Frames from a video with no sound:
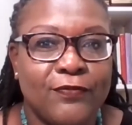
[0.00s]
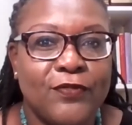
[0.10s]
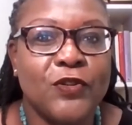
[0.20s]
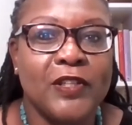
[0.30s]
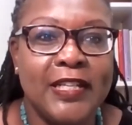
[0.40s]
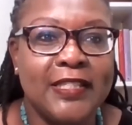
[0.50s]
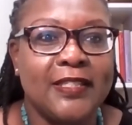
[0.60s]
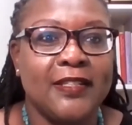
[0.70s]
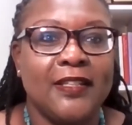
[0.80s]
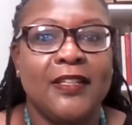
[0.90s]
So at yep.
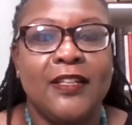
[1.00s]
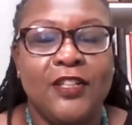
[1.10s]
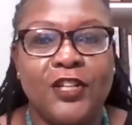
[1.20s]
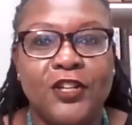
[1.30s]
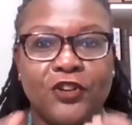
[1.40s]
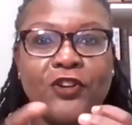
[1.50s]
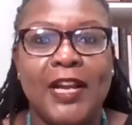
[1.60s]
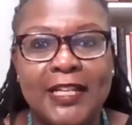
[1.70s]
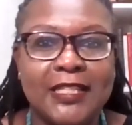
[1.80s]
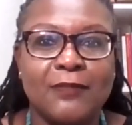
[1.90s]
least you know you're
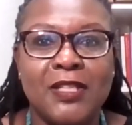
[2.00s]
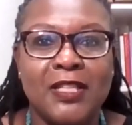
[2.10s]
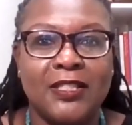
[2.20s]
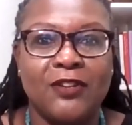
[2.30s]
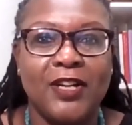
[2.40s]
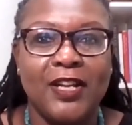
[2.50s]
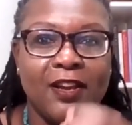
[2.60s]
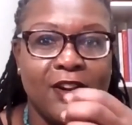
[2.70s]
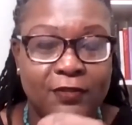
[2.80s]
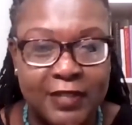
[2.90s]
creating something that's already
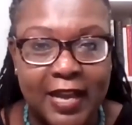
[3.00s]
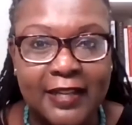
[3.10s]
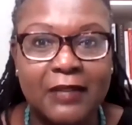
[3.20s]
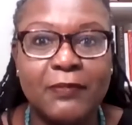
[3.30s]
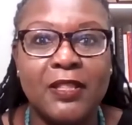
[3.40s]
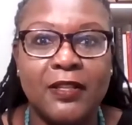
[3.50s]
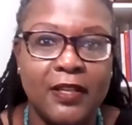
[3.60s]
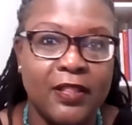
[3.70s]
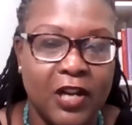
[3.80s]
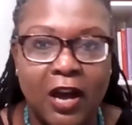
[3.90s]
there. You tag them in the
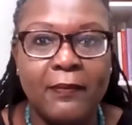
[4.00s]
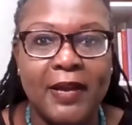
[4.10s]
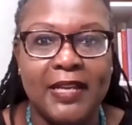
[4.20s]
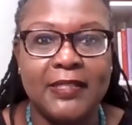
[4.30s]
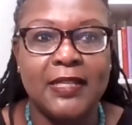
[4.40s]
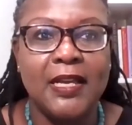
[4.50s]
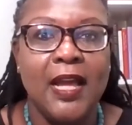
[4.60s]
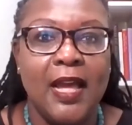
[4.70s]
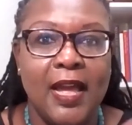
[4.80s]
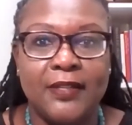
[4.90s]
in the comments
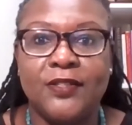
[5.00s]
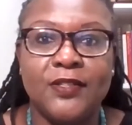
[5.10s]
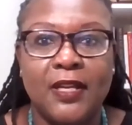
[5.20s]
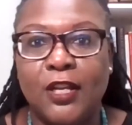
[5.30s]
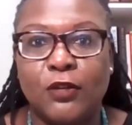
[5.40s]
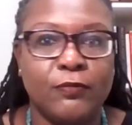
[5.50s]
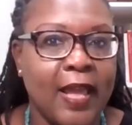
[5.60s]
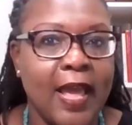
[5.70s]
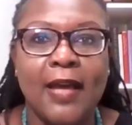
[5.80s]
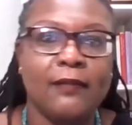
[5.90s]
and just say you know
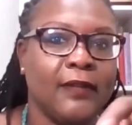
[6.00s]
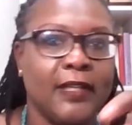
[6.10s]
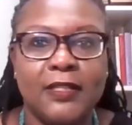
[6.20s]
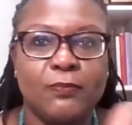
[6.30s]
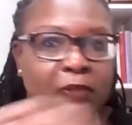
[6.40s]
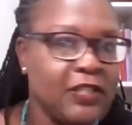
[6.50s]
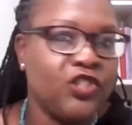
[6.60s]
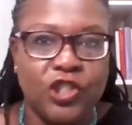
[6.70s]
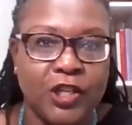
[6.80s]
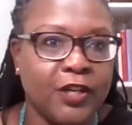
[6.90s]
Kat Liz please
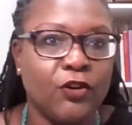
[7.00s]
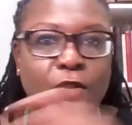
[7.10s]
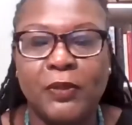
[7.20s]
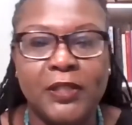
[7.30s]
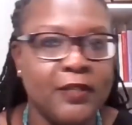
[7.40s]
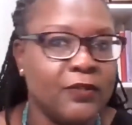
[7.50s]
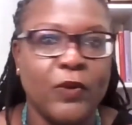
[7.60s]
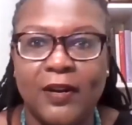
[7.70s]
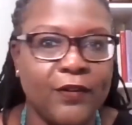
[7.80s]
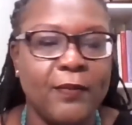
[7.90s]
share yep. or please
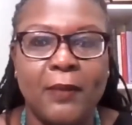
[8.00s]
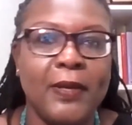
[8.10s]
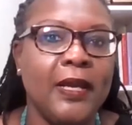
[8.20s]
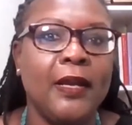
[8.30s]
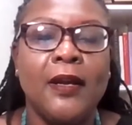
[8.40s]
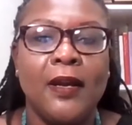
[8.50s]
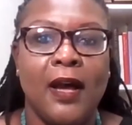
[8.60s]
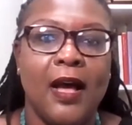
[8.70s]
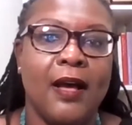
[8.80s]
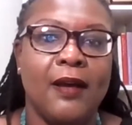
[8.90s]
whatever it may be,
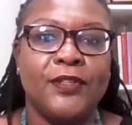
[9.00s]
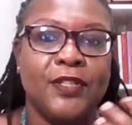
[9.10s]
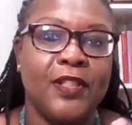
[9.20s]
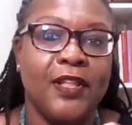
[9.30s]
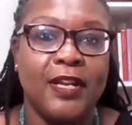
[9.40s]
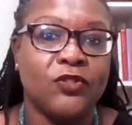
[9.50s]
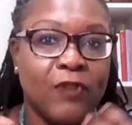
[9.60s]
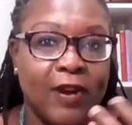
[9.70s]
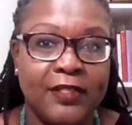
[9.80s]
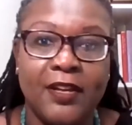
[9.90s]
uh, so that it's
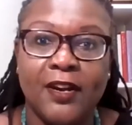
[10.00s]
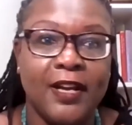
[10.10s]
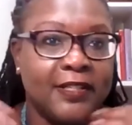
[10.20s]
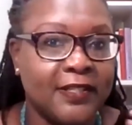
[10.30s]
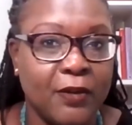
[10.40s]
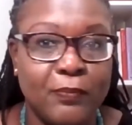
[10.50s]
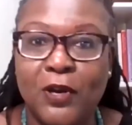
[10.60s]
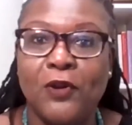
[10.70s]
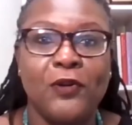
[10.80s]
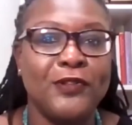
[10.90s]
right there. It's
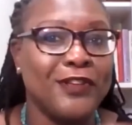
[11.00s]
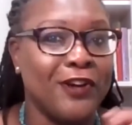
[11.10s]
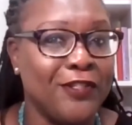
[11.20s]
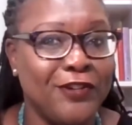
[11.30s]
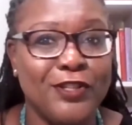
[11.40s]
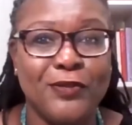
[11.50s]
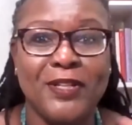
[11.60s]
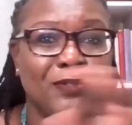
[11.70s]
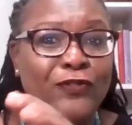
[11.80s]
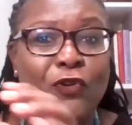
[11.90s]
composed. All they're doing
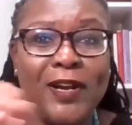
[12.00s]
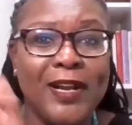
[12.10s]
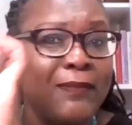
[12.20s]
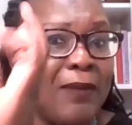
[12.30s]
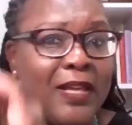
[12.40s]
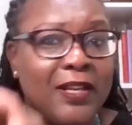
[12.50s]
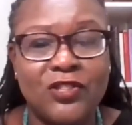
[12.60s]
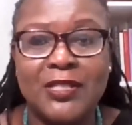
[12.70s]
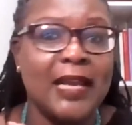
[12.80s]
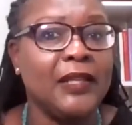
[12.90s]
is forwarding it. Maybe they can
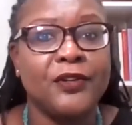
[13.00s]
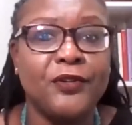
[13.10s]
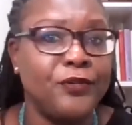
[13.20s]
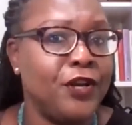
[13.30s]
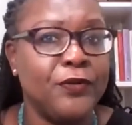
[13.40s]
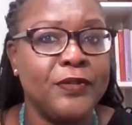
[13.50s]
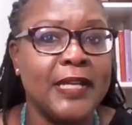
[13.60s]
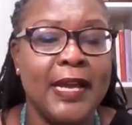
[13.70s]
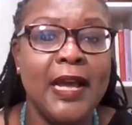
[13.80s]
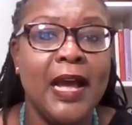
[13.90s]
just add a little note and
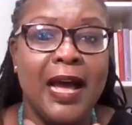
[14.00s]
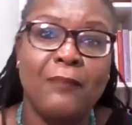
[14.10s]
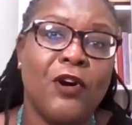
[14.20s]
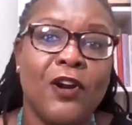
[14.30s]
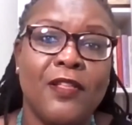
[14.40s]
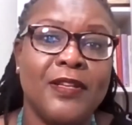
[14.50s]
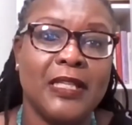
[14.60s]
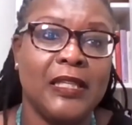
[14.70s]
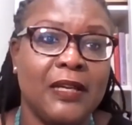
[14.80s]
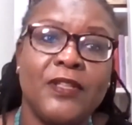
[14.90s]
say I'm part of this.
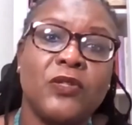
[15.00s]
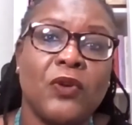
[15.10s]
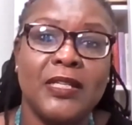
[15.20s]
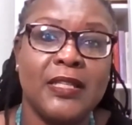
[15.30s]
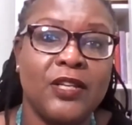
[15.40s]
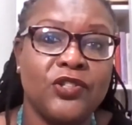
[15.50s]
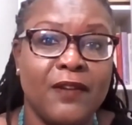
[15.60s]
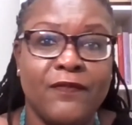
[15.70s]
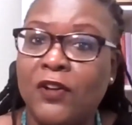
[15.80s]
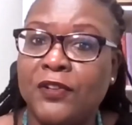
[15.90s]
I love this organization.
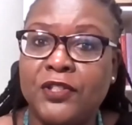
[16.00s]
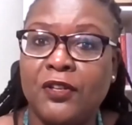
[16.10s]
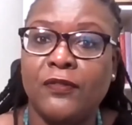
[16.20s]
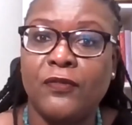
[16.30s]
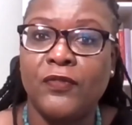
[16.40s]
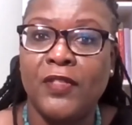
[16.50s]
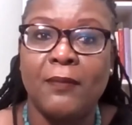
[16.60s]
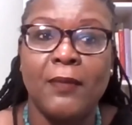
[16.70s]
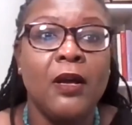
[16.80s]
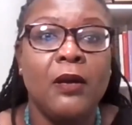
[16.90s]
I volunteer for
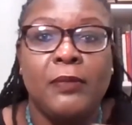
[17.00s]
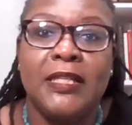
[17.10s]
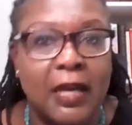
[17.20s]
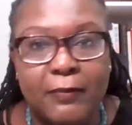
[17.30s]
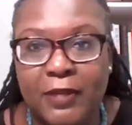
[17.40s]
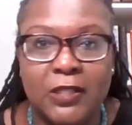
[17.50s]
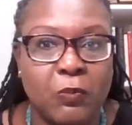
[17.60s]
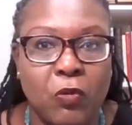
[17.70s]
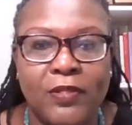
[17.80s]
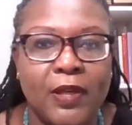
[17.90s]
them. Please help me to
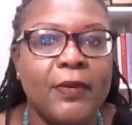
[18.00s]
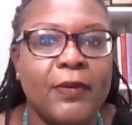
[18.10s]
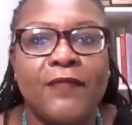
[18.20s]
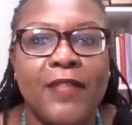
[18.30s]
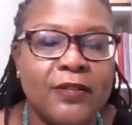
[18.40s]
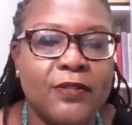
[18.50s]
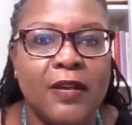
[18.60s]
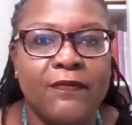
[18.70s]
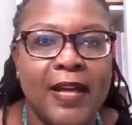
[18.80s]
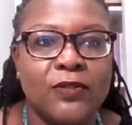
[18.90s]
support them. You know if that's yep.
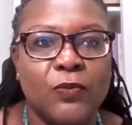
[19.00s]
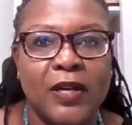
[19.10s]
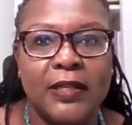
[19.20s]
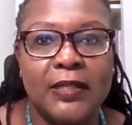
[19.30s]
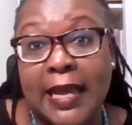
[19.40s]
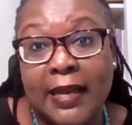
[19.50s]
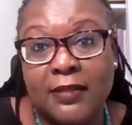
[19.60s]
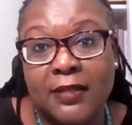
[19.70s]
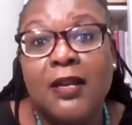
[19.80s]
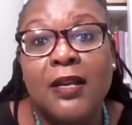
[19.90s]
if that's what it
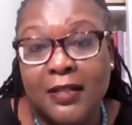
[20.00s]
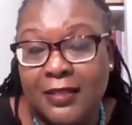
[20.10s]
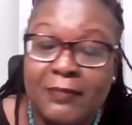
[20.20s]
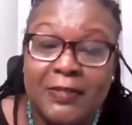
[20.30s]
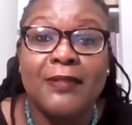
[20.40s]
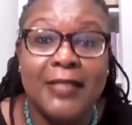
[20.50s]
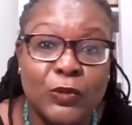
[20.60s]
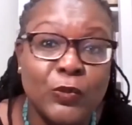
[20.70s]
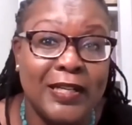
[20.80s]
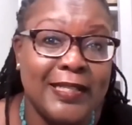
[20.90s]
takes. Because sometimes
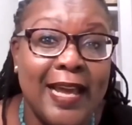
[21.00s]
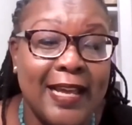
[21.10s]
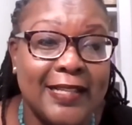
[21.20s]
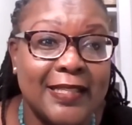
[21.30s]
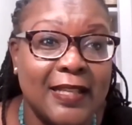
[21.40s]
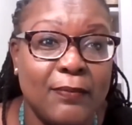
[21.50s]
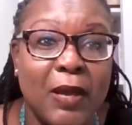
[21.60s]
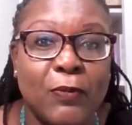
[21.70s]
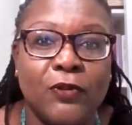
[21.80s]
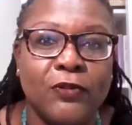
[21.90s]
that's what it takes is that
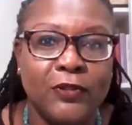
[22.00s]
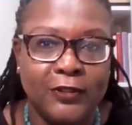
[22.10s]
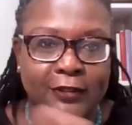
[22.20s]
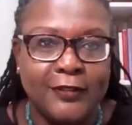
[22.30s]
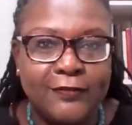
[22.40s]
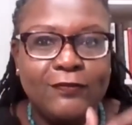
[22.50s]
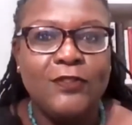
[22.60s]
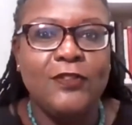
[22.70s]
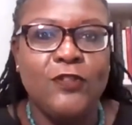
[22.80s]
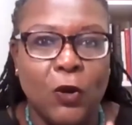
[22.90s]
people
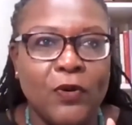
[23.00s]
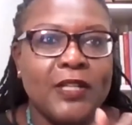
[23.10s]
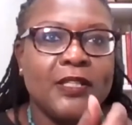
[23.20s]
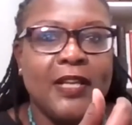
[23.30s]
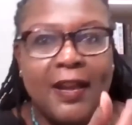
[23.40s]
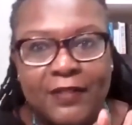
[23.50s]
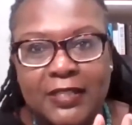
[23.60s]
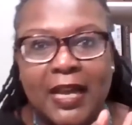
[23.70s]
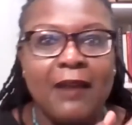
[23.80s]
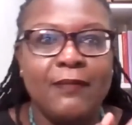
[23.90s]
don't necessarily have the
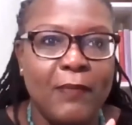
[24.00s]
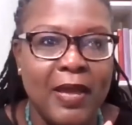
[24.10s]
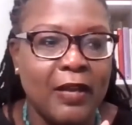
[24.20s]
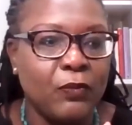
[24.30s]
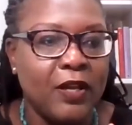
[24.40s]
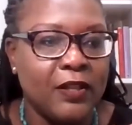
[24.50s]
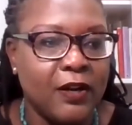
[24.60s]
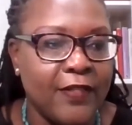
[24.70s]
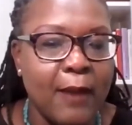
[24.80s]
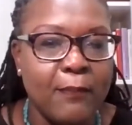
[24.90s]
time, the bandwidth, and
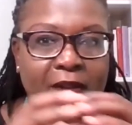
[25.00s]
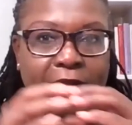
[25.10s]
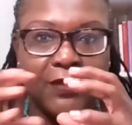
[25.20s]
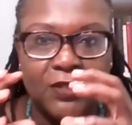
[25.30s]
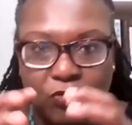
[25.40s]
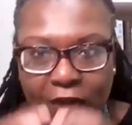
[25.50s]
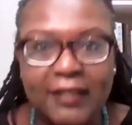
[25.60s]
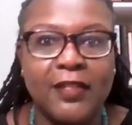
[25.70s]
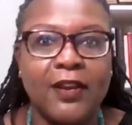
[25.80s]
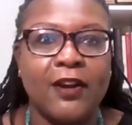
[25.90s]
all that. But if it's
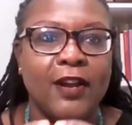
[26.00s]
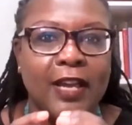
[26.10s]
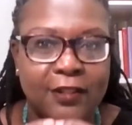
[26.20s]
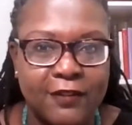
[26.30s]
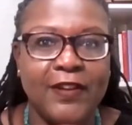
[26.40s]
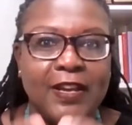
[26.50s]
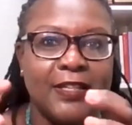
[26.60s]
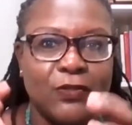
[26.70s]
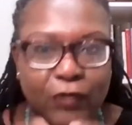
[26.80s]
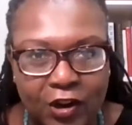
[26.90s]
right there in their
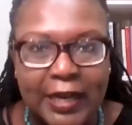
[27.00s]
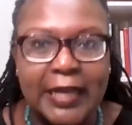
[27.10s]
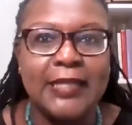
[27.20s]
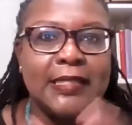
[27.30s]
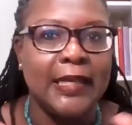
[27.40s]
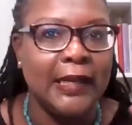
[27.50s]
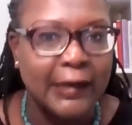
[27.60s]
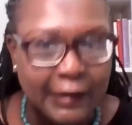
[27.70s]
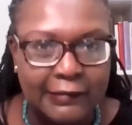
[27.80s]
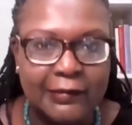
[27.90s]
face, very easy,
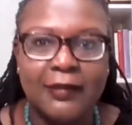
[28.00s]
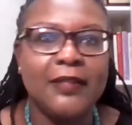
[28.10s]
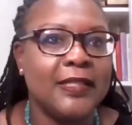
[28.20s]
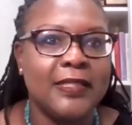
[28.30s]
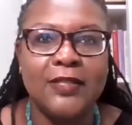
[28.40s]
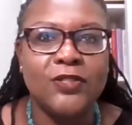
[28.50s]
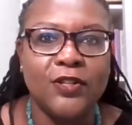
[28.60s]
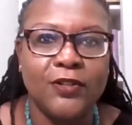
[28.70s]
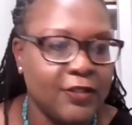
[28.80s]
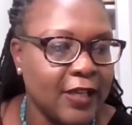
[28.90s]
it's
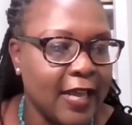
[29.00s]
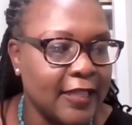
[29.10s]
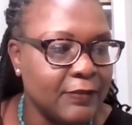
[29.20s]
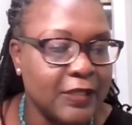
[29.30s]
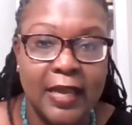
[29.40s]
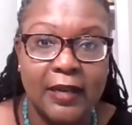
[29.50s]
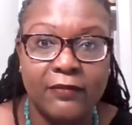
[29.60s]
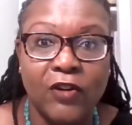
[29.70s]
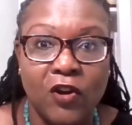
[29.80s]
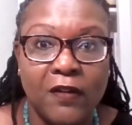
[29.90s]
easier to get them to get
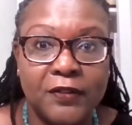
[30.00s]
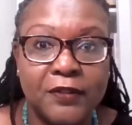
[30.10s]
involved.